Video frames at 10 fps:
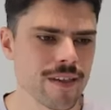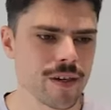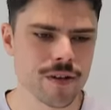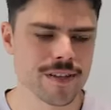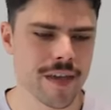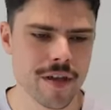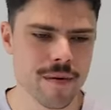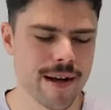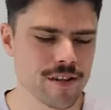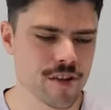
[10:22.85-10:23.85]
you can say that
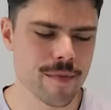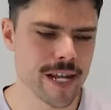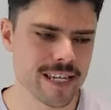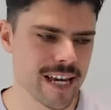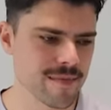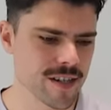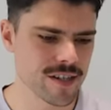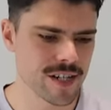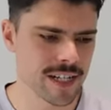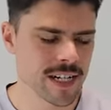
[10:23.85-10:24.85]
about so many teams
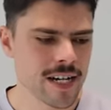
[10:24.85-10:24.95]
this year.